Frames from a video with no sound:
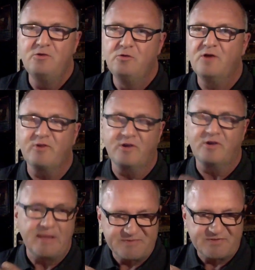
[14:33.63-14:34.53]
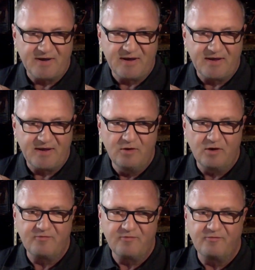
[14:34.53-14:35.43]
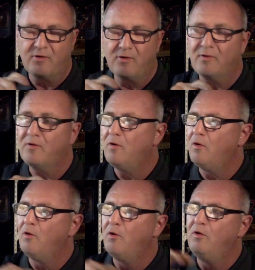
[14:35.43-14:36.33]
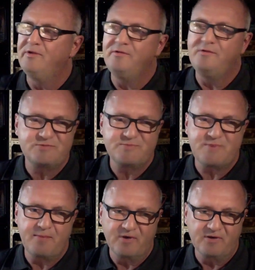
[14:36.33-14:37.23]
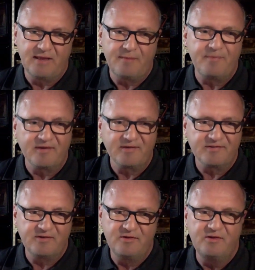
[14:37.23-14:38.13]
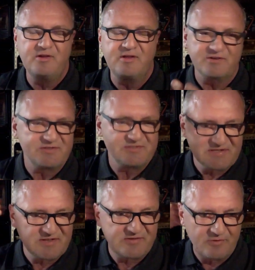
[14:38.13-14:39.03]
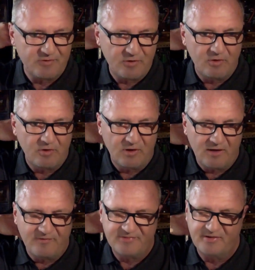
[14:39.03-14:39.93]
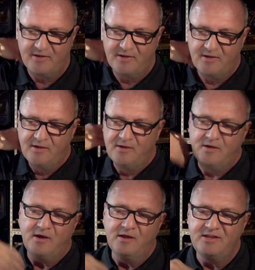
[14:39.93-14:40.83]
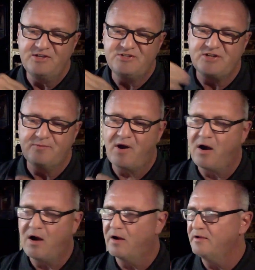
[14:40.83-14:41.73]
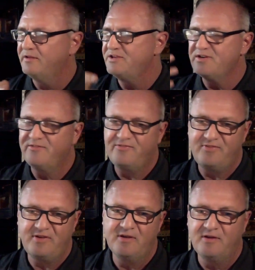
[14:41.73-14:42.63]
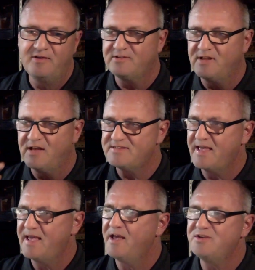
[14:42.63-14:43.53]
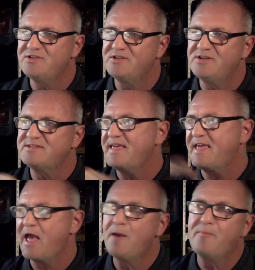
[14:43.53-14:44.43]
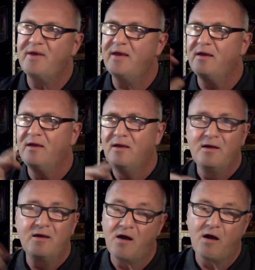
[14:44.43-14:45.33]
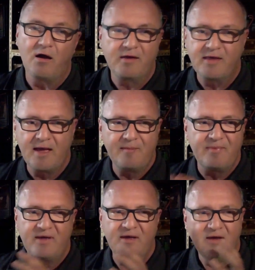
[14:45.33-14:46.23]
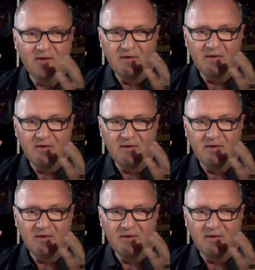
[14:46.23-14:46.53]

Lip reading: You look for clips, right? You look for old newspaper clippings, and you can search these through Google, obviously. Elysian Park, Elysian Fields, Los Angeles, camping, car camping,